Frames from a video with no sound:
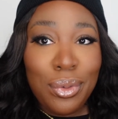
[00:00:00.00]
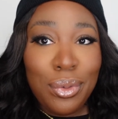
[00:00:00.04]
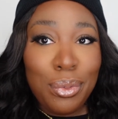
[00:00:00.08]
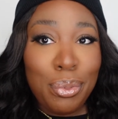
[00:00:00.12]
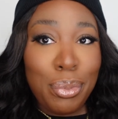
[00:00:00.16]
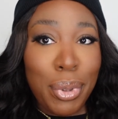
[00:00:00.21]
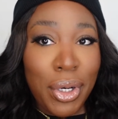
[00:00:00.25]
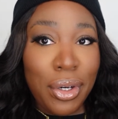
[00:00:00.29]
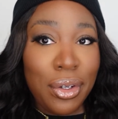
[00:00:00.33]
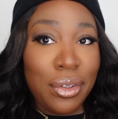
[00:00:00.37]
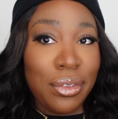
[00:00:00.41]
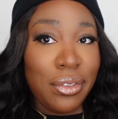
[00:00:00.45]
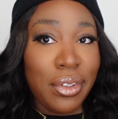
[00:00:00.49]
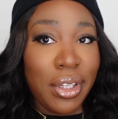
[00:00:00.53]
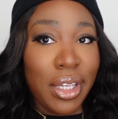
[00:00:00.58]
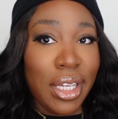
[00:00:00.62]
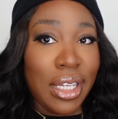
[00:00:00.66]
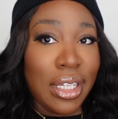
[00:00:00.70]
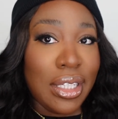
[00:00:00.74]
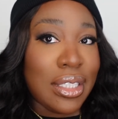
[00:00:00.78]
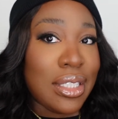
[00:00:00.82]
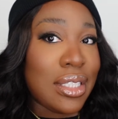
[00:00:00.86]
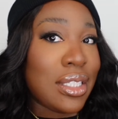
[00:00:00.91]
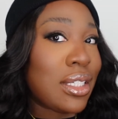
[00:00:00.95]

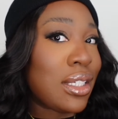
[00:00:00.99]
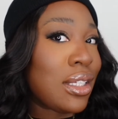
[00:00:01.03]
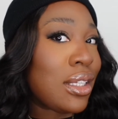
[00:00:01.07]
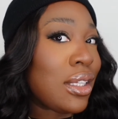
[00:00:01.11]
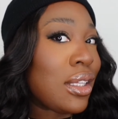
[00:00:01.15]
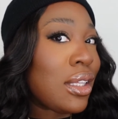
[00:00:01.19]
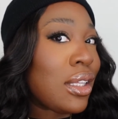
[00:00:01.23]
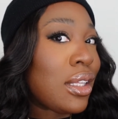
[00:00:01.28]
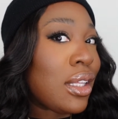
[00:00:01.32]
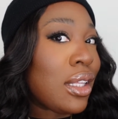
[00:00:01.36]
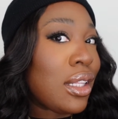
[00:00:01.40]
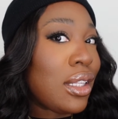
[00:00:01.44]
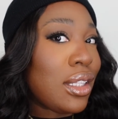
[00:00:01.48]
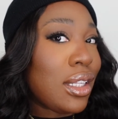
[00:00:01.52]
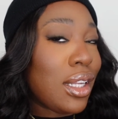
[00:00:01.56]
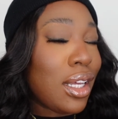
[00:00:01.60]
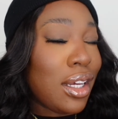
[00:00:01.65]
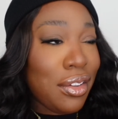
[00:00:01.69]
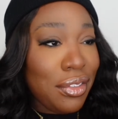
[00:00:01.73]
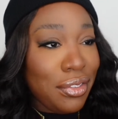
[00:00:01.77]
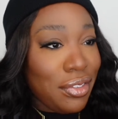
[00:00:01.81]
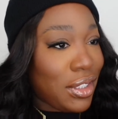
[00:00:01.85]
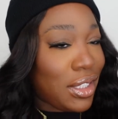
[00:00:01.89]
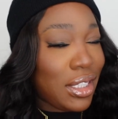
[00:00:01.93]
perfect.
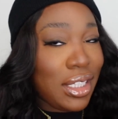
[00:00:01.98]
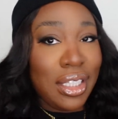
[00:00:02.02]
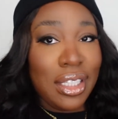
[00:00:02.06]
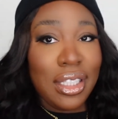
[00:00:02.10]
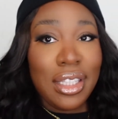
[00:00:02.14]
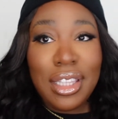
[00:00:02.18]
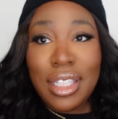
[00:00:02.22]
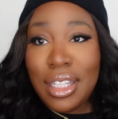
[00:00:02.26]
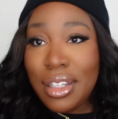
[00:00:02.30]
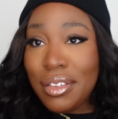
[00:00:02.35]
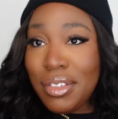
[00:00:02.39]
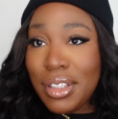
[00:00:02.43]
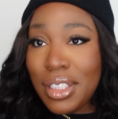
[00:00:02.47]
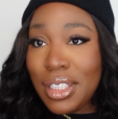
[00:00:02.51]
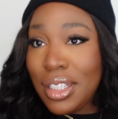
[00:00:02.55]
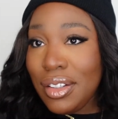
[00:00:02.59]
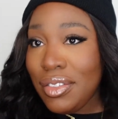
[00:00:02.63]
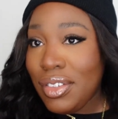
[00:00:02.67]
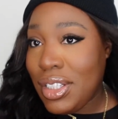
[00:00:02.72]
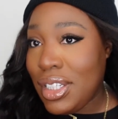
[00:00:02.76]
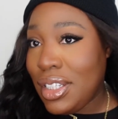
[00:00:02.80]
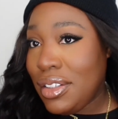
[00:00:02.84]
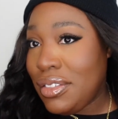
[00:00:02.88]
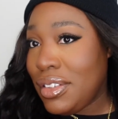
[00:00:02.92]
Love it, love it, love
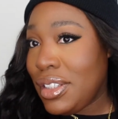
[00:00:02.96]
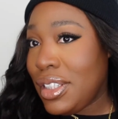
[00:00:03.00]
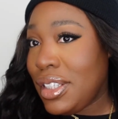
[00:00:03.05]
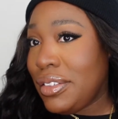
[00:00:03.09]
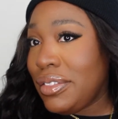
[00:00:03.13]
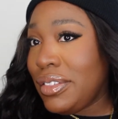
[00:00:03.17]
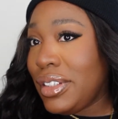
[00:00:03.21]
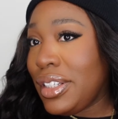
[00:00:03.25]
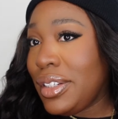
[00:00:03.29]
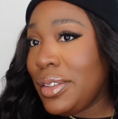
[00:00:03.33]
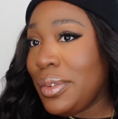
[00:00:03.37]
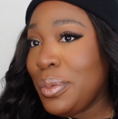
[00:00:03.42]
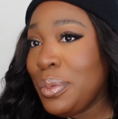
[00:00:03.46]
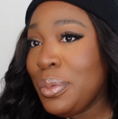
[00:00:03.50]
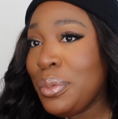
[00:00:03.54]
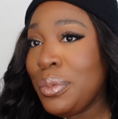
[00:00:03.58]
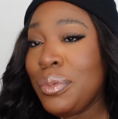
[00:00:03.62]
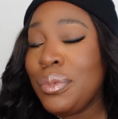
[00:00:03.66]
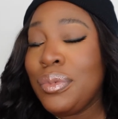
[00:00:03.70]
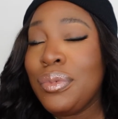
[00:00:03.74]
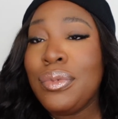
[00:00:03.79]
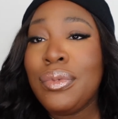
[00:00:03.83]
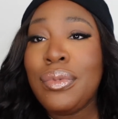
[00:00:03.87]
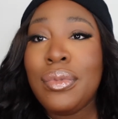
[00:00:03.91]
it, love it, love it.
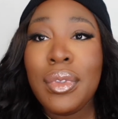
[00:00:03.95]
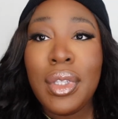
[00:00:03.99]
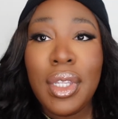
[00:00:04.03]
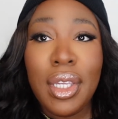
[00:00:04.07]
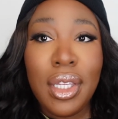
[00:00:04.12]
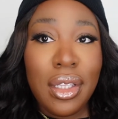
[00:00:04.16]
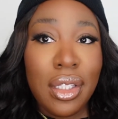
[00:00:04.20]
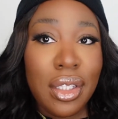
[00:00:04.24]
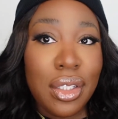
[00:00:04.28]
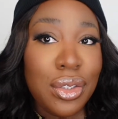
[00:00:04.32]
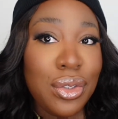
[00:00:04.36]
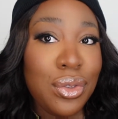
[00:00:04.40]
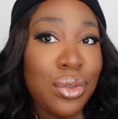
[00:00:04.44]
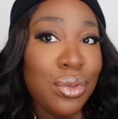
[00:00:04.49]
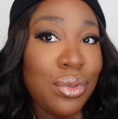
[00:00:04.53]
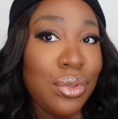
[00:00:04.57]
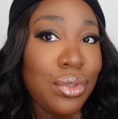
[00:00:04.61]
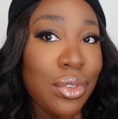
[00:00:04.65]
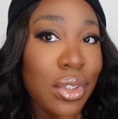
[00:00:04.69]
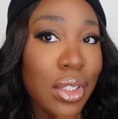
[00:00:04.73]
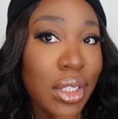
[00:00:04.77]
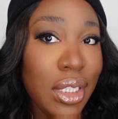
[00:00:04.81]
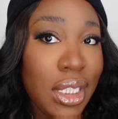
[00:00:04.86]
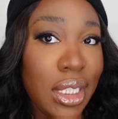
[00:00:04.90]
It looks
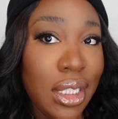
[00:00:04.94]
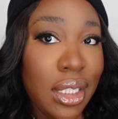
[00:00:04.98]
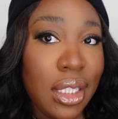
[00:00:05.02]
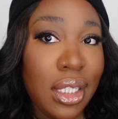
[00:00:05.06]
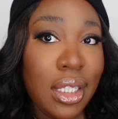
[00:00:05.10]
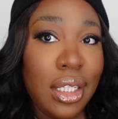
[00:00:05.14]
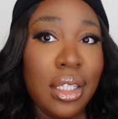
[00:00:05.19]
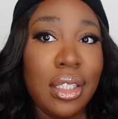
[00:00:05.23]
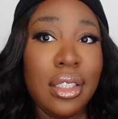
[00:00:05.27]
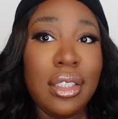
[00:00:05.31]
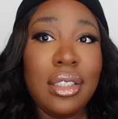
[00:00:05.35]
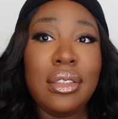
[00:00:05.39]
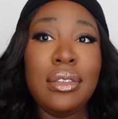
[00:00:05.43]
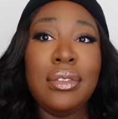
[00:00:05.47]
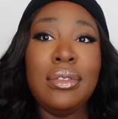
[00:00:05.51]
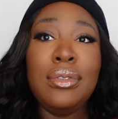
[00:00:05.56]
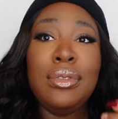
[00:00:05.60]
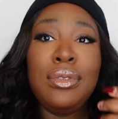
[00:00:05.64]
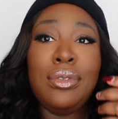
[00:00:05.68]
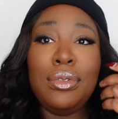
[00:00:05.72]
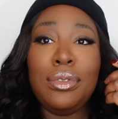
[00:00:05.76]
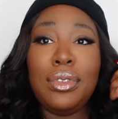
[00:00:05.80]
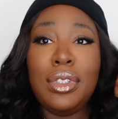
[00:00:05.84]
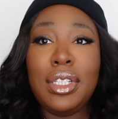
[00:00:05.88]
really good,
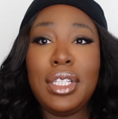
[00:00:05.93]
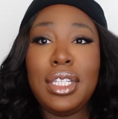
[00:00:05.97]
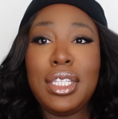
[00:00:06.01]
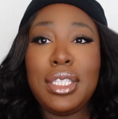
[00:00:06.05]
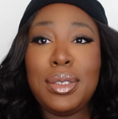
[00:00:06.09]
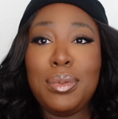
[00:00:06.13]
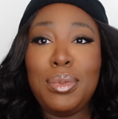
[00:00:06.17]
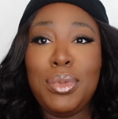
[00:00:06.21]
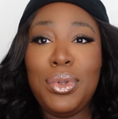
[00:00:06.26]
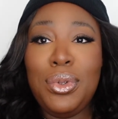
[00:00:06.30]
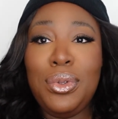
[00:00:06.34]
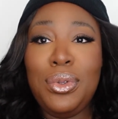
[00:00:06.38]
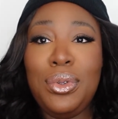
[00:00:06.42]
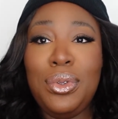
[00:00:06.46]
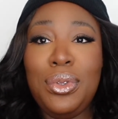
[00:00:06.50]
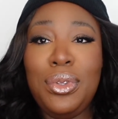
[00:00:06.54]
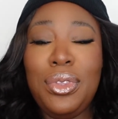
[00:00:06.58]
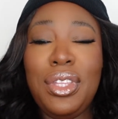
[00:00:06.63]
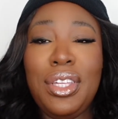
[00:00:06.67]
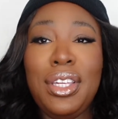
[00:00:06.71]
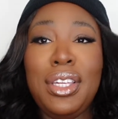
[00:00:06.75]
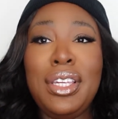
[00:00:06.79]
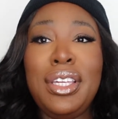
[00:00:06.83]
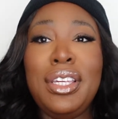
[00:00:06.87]
really smooth,
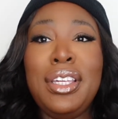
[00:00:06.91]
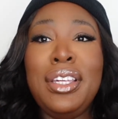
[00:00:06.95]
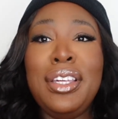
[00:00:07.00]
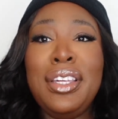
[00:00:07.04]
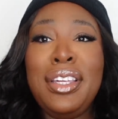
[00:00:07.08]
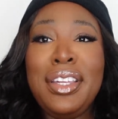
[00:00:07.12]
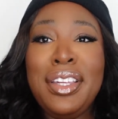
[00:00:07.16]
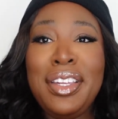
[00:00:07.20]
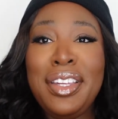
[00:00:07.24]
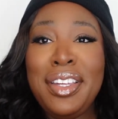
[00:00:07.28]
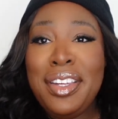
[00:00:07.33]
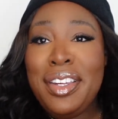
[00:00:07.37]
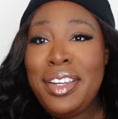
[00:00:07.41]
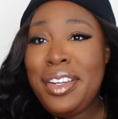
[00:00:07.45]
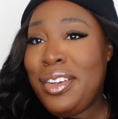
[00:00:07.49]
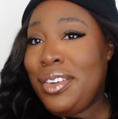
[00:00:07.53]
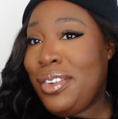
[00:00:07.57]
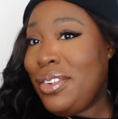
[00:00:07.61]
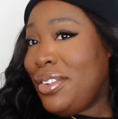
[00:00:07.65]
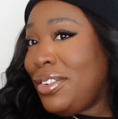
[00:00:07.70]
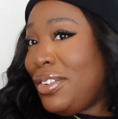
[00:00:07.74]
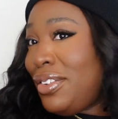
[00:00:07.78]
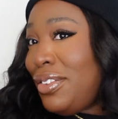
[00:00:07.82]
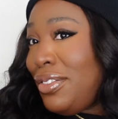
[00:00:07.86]

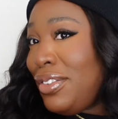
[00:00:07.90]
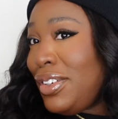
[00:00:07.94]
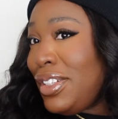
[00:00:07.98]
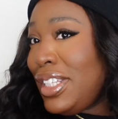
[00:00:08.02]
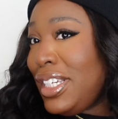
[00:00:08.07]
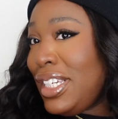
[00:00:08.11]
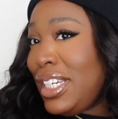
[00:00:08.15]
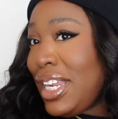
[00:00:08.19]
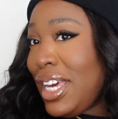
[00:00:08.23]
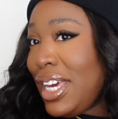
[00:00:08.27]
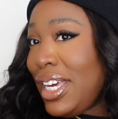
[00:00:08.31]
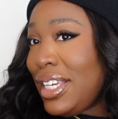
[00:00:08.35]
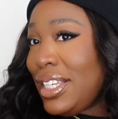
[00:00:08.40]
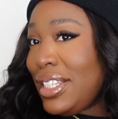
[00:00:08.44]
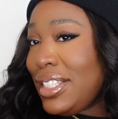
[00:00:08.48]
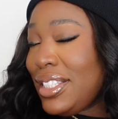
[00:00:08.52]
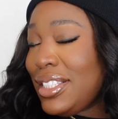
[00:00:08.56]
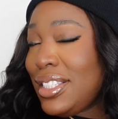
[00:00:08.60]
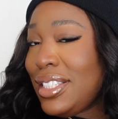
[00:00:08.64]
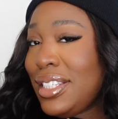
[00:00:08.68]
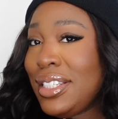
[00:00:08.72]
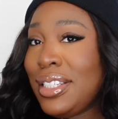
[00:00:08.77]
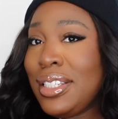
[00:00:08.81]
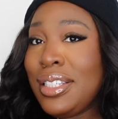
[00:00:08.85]
really
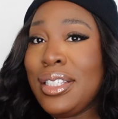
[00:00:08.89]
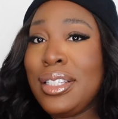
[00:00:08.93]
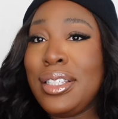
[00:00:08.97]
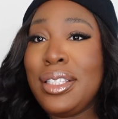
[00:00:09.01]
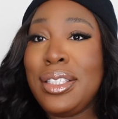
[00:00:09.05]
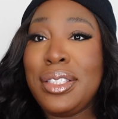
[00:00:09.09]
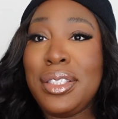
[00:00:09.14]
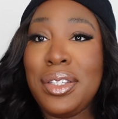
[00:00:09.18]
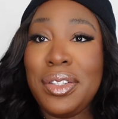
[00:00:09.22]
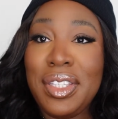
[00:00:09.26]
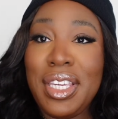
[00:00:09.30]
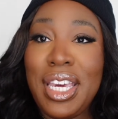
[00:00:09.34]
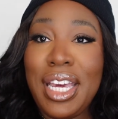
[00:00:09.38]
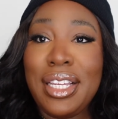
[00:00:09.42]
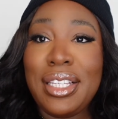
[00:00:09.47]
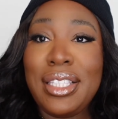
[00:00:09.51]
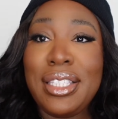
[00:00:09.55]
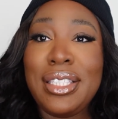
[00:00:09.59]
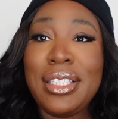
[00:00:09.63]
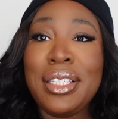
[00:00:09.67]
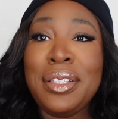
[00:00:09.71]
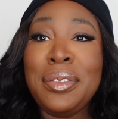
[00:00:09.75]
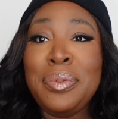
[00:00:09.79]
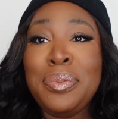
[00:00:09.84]
nice. So
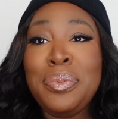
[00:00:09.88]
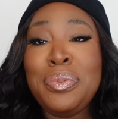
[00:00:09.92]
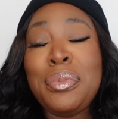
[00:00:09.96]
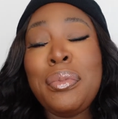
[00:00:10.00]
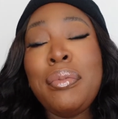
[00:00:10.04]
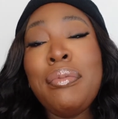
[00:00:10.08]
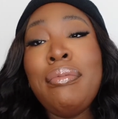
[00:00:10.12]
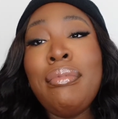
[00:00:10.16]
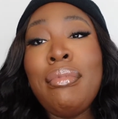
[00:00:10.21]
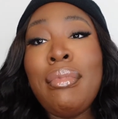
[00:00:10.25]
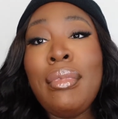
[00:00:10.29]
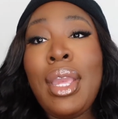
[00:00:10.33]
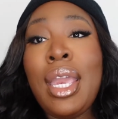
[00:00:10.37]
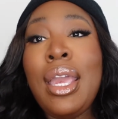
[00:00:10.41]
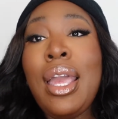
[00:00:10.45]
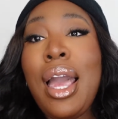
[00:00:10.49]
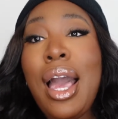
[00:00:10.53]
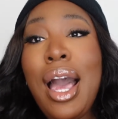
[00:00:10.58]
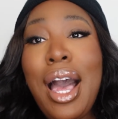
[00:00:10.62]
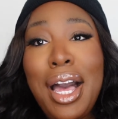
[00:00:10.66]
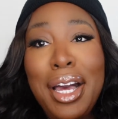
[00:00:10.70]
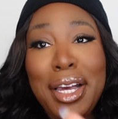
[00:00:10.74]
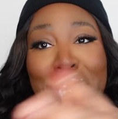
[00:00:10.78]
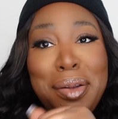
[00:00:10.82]
yes,
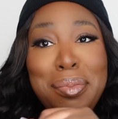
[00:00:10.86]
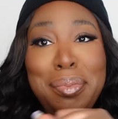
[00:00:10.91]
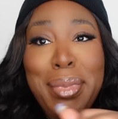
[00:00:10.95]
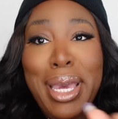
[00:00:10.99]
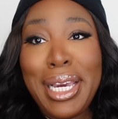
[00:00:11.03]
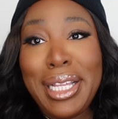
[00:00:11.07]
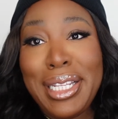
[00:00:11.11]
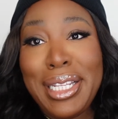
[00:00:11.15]
I'll come back